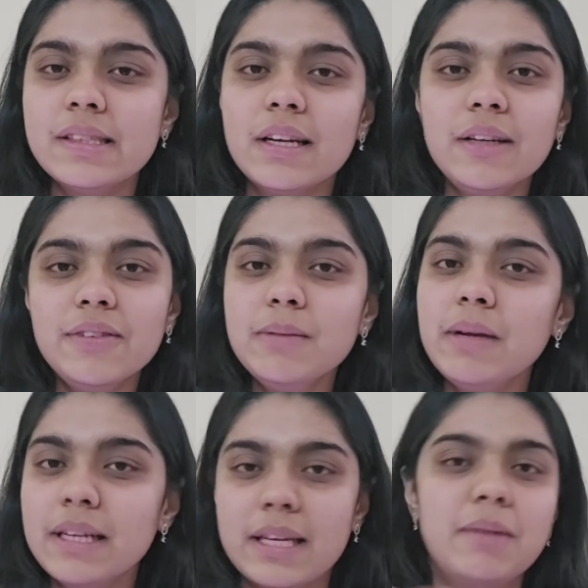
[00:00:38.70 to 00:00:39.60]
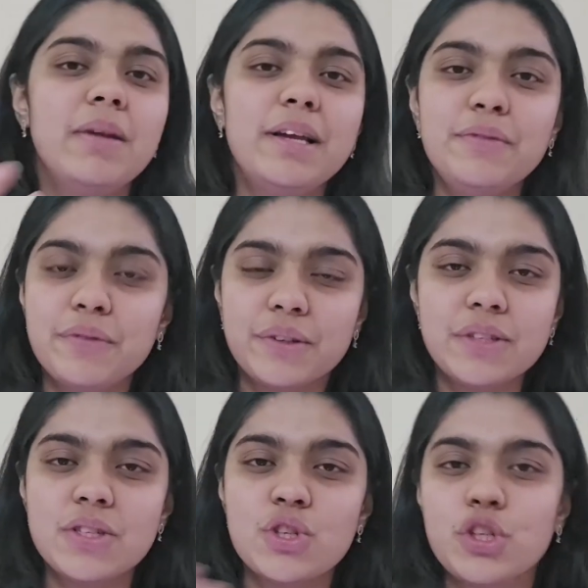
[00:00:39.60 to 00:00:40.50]
start with my timeline
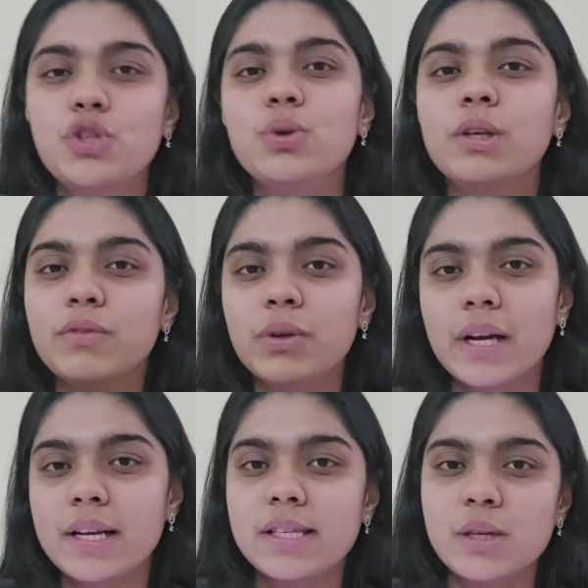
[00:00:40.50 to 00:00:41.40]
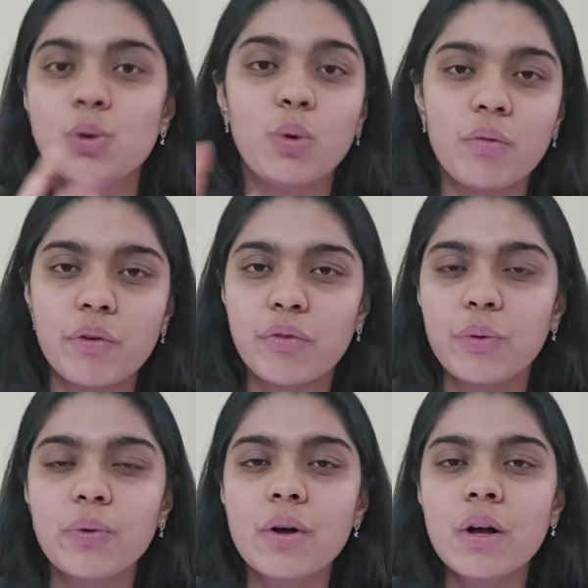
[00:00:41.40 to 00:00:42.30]
first, just to give you guys an
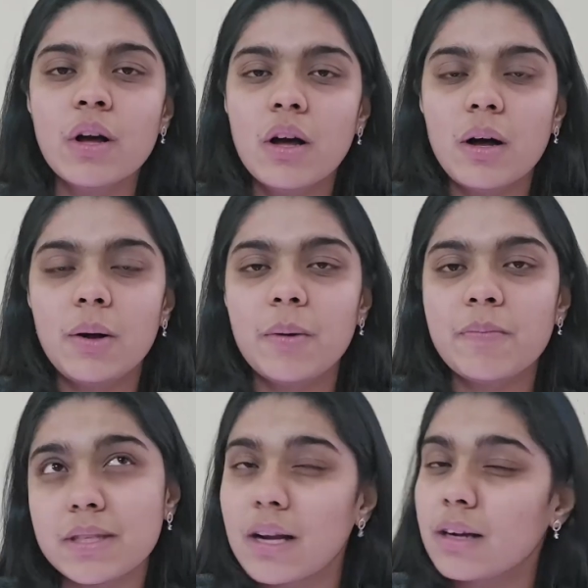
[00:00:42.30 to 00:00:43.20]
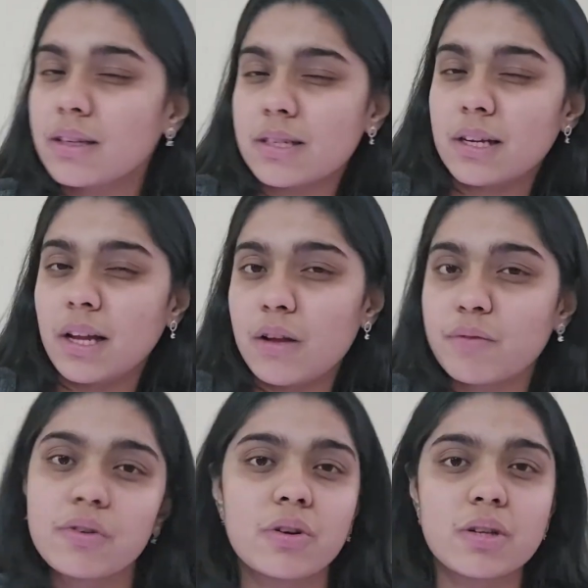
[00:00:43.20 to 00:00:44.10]
overview. Started studying
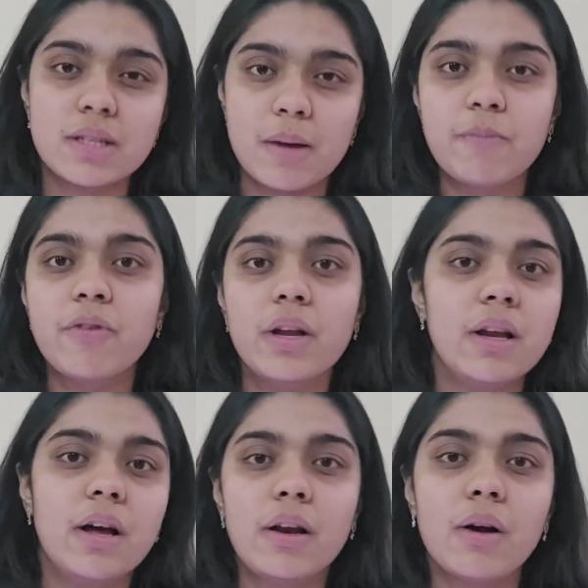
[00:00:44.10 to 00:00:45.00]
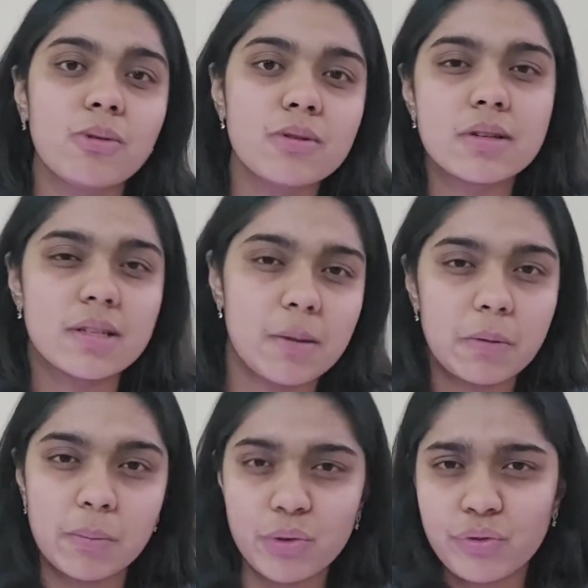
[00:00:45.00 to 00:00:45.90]
for step 1 around
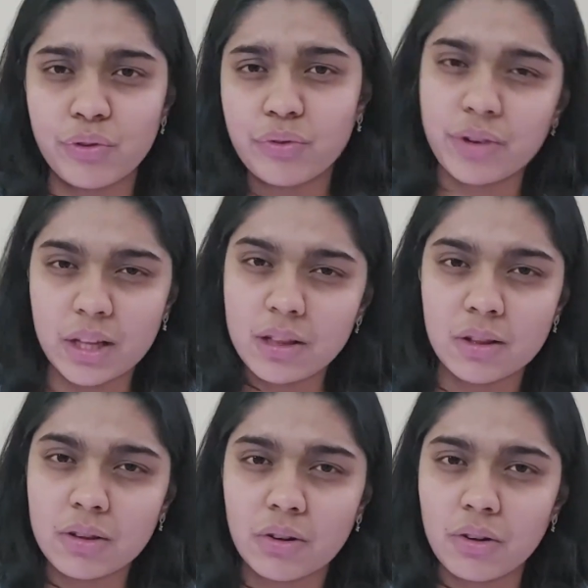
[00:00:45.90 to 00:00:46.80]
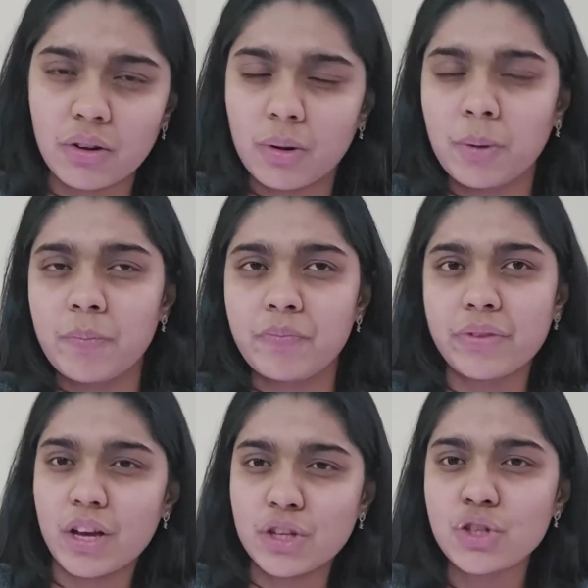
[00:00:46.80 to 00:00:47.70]
September 15th
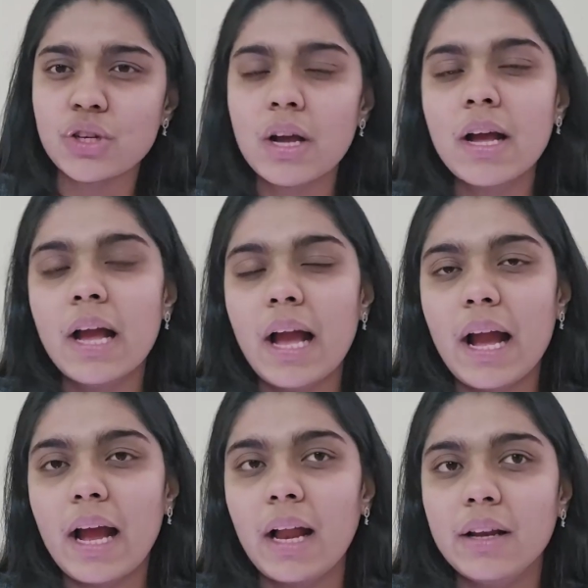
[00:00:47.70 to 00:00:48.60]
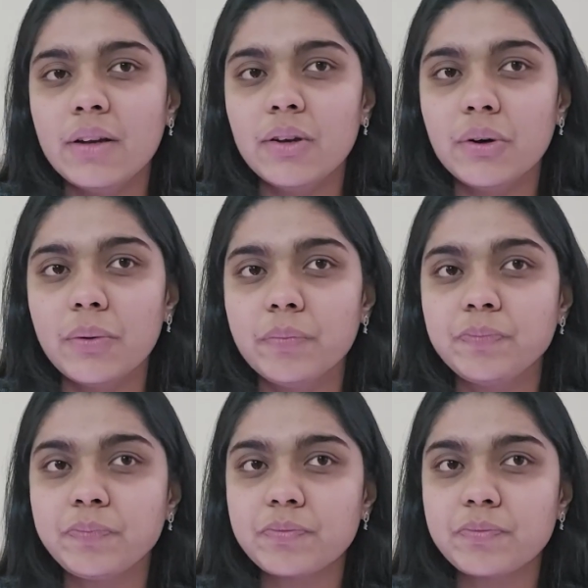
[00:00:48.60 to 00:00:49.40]
ish, and